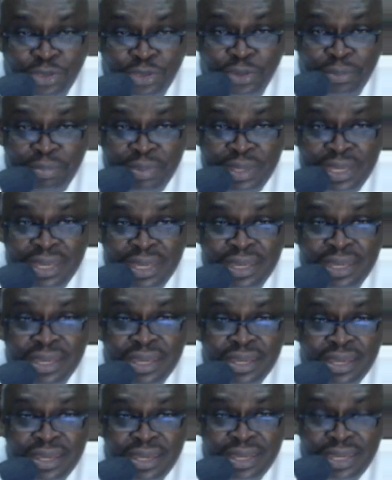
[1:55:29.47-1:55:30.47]
to be
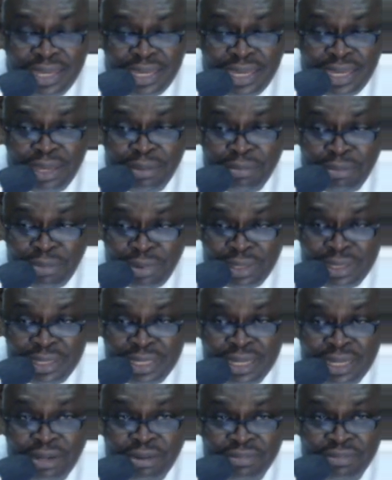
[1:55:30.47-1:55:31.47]
a mother
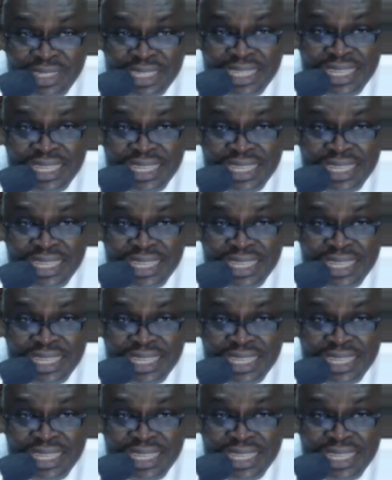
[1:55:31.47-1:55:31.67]
of the